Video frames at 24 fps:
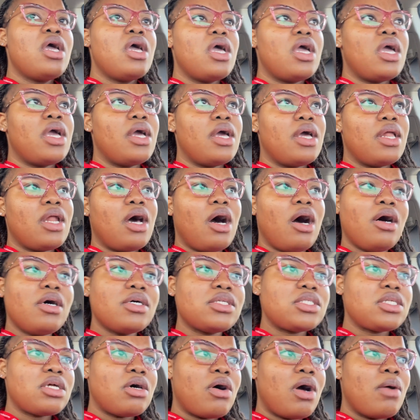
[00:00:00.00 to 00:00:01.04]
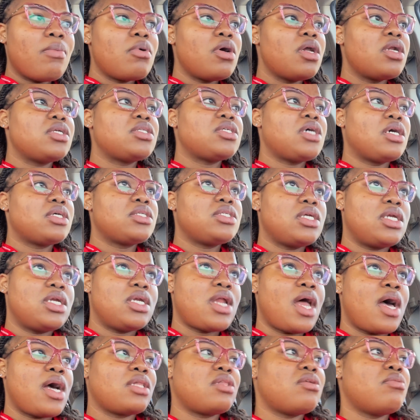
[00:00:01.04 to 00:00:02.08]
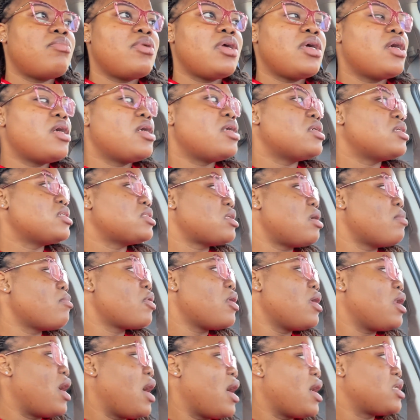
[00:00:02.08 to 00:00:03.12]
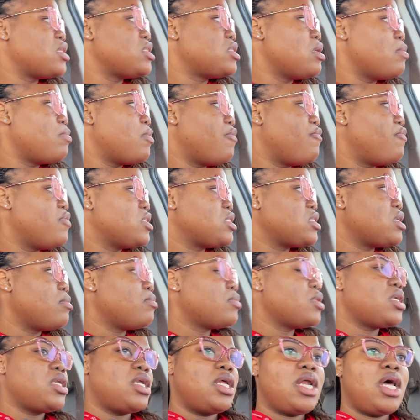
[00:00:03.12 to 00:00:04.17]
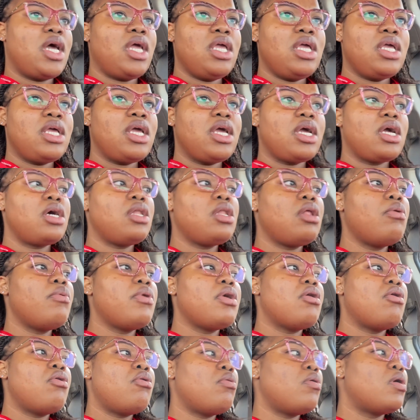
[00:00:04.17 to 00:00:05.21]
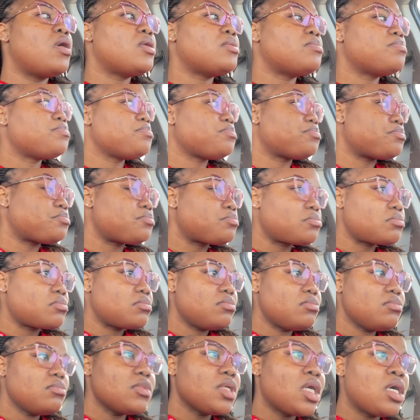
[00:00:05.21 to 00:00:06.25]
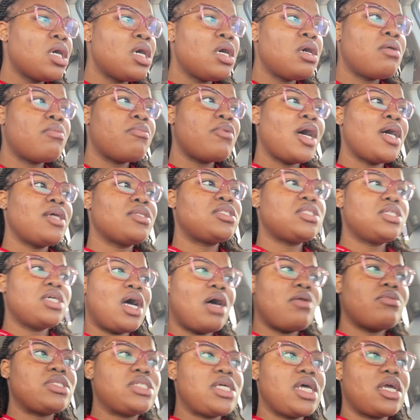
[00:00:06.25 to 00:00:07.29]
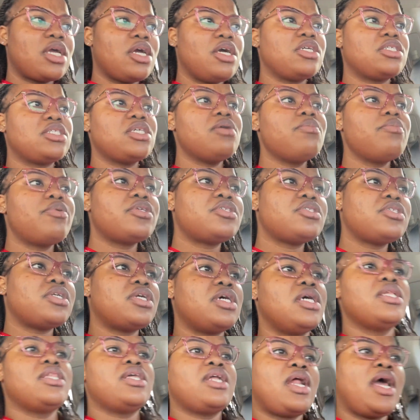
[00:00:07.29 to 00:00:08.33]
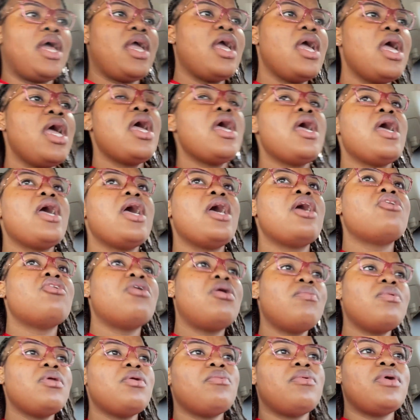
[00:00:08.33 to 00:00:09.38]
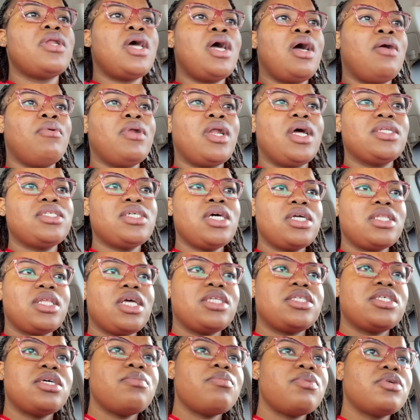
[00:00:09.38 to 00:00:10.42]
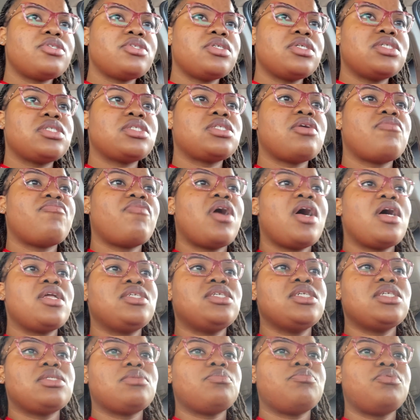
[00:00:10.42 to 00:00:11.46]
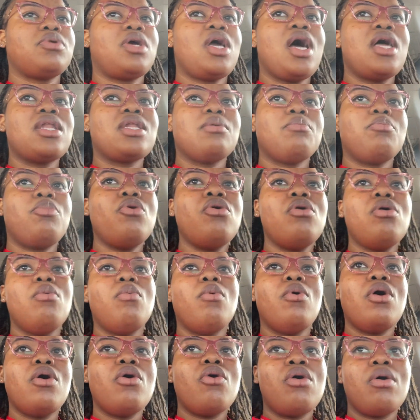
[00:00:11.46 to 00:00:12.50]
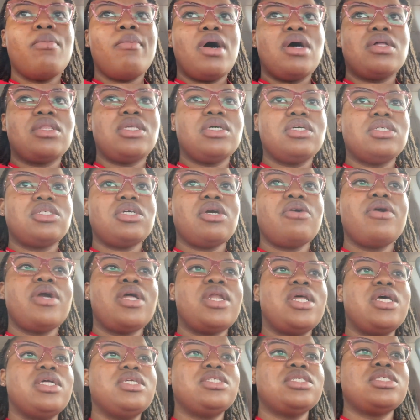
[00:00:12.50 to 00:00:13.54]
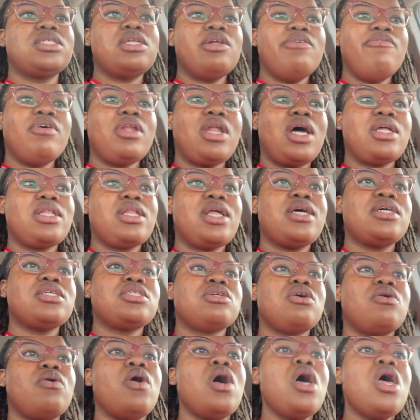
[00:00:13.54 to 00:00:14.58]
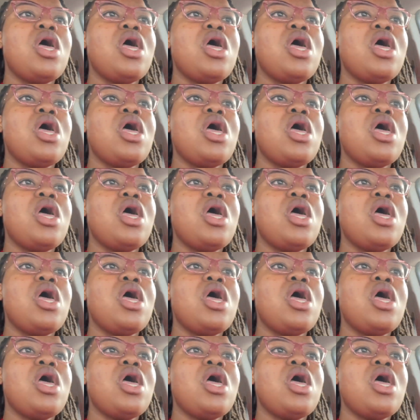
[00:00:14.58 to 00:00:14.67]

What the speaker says: And also, I'm going to talk to the doctor, because I'm going to ask them if it's something that I can get Chloe on. I was taking her temperature the other night, and normally when I take their temperature and stuff, I just kind of pull one arm out the shirt and then just leave it like that, so